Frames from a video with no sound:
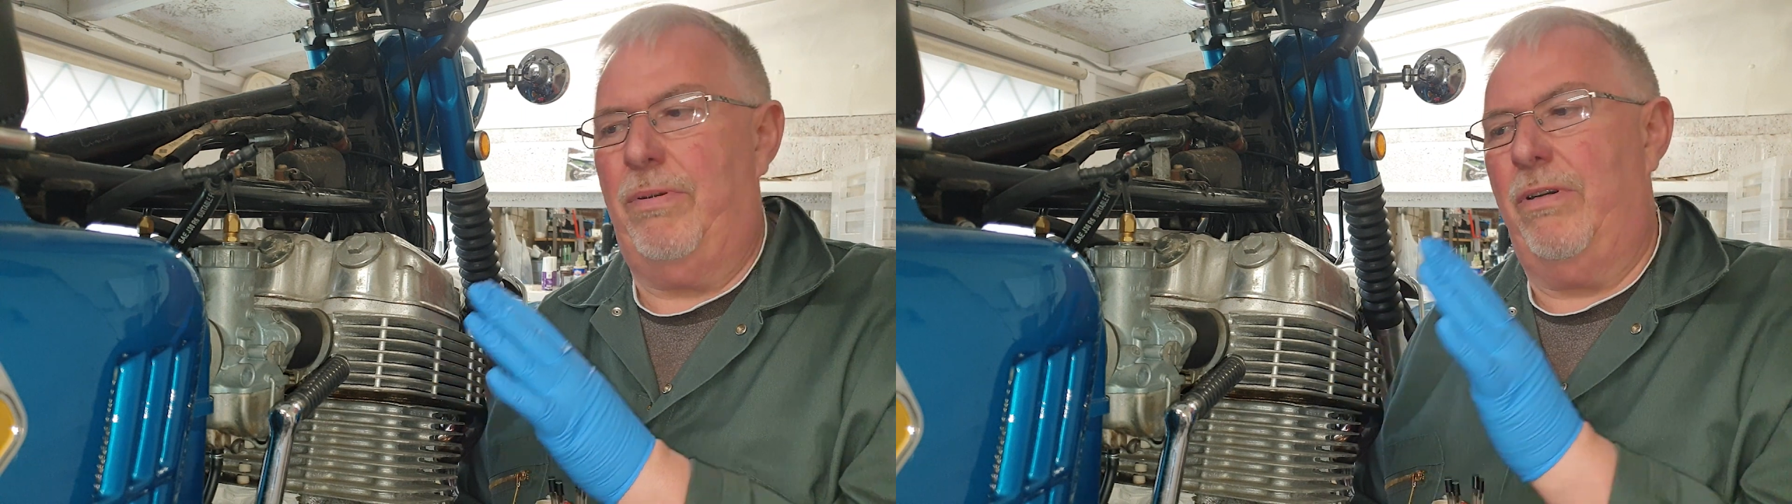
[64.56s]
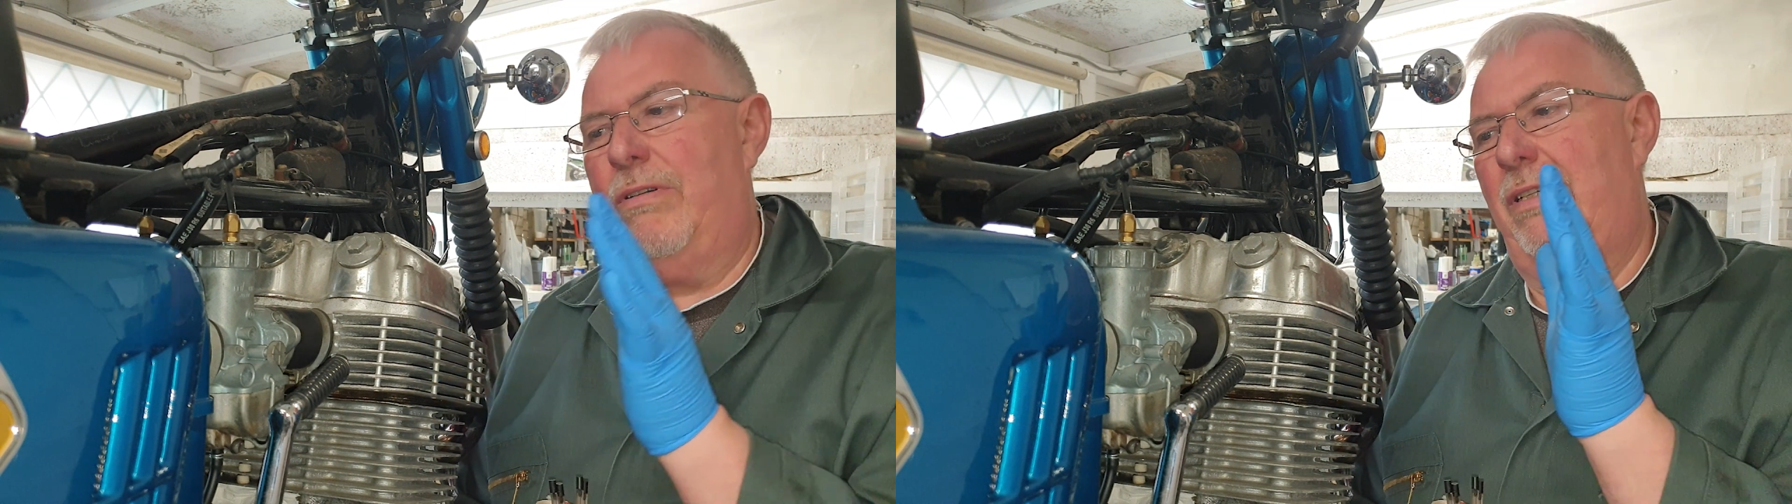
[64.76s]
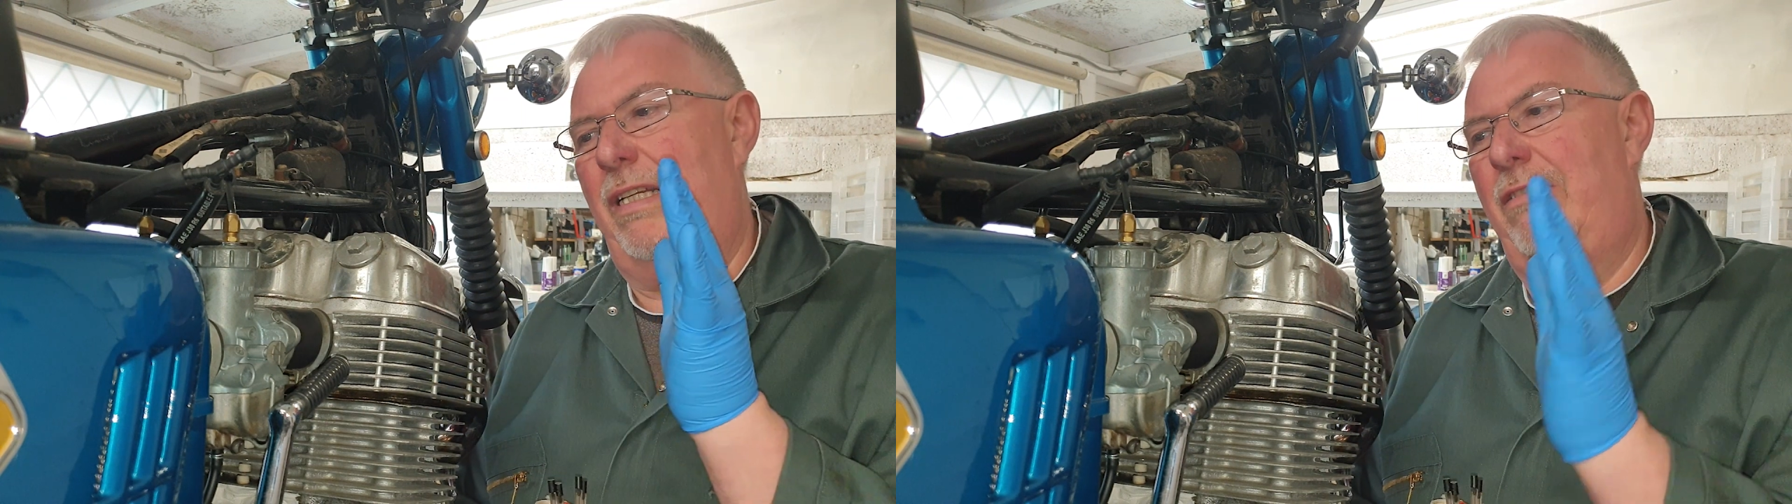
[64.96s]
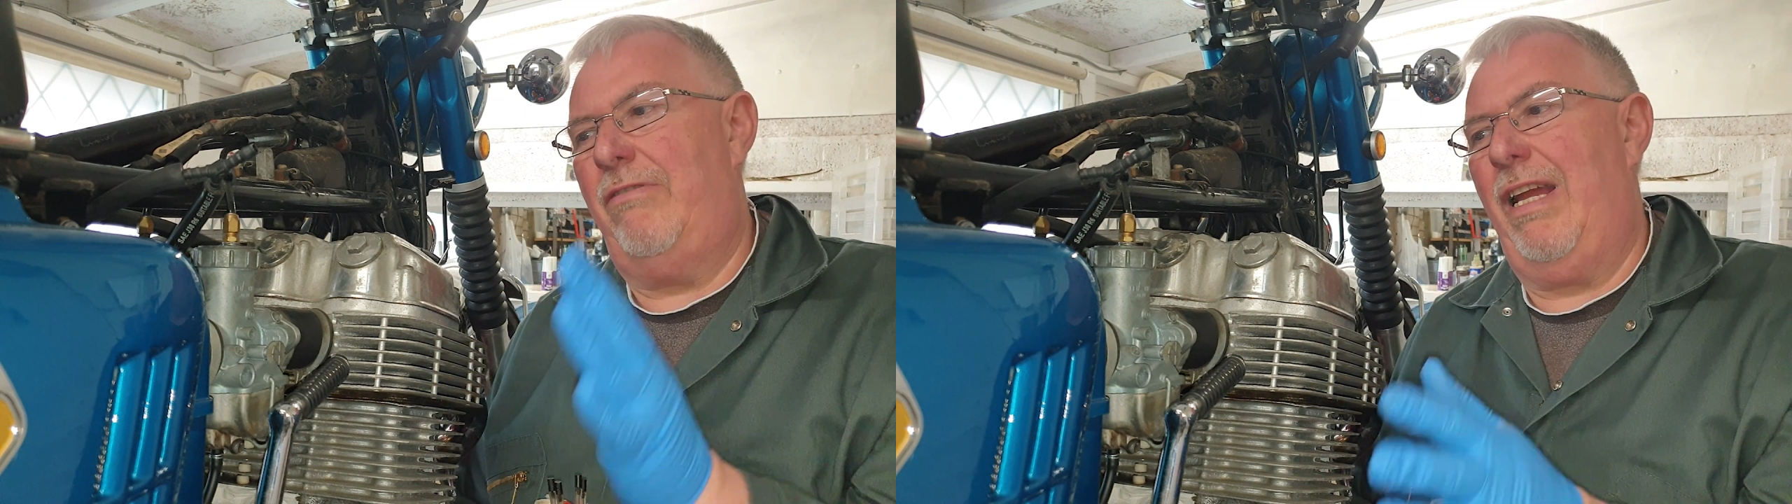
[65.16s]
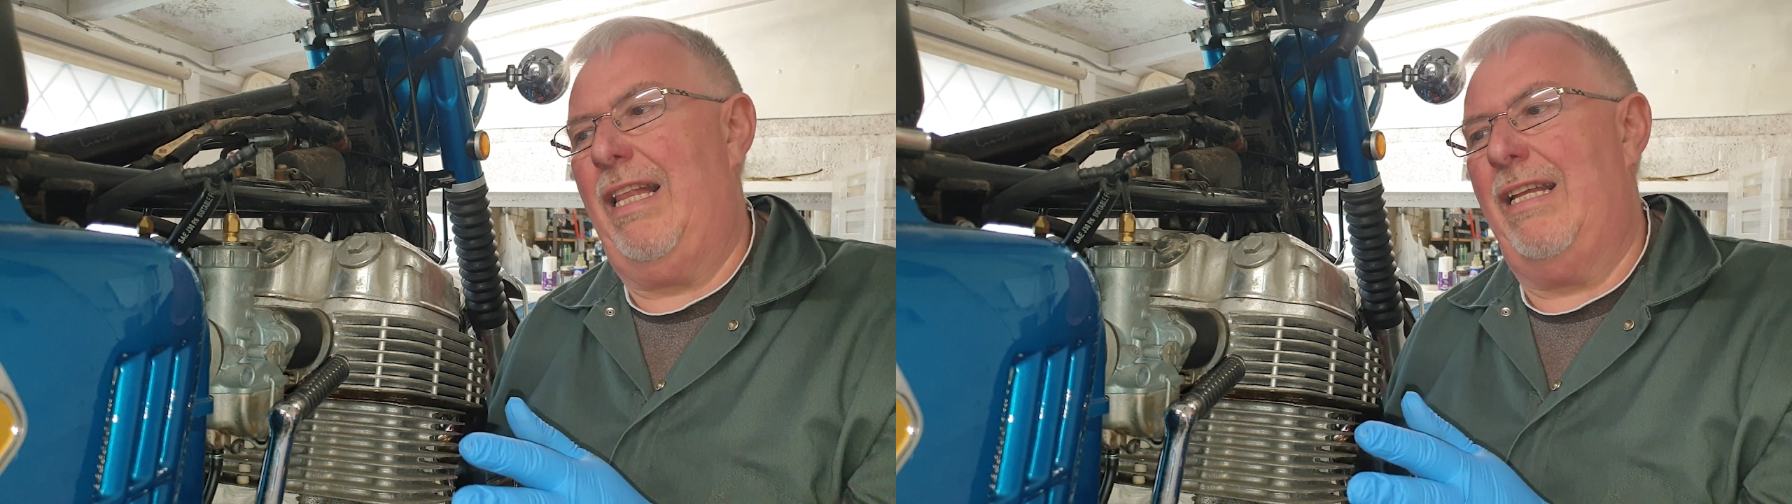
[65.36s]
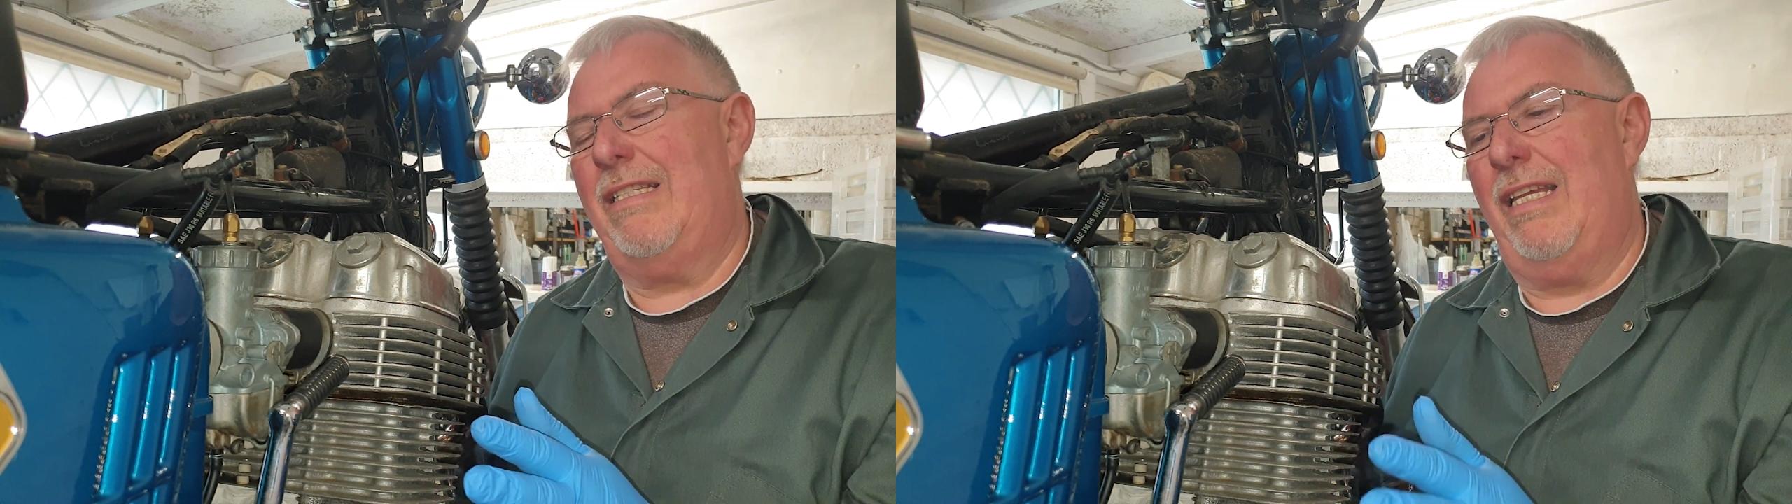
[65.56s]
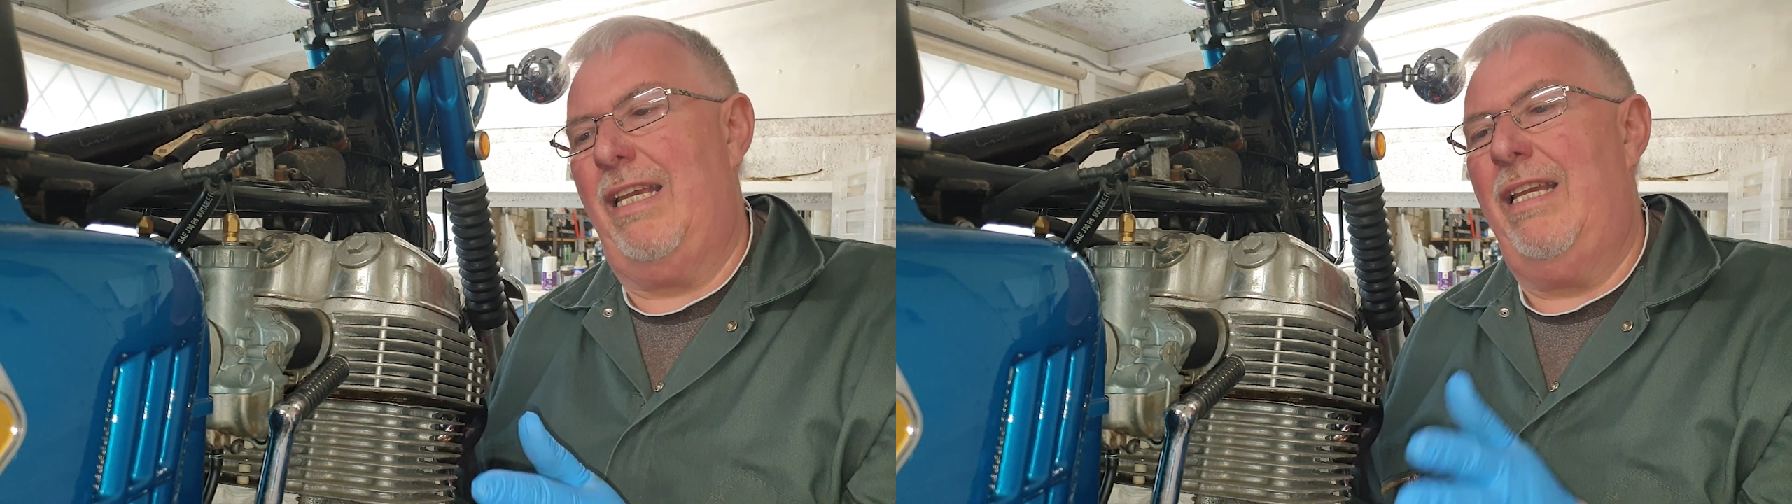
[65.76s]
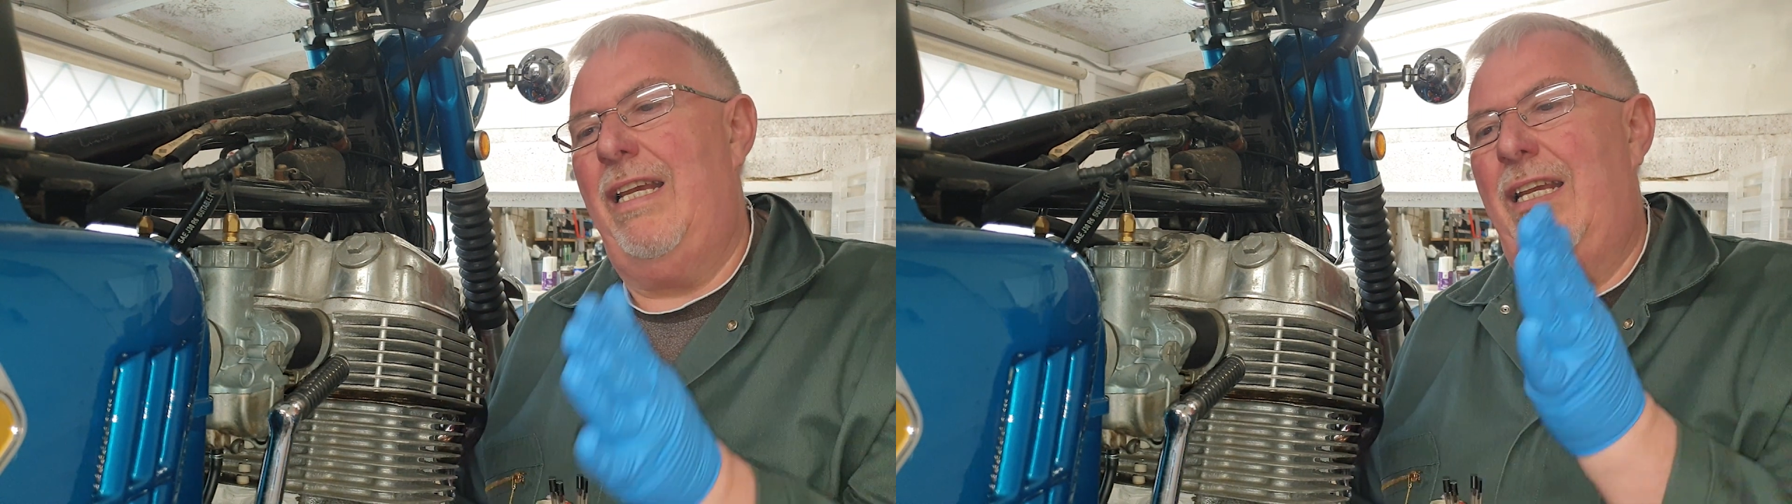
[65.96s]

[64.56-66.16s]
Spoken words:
but in reality,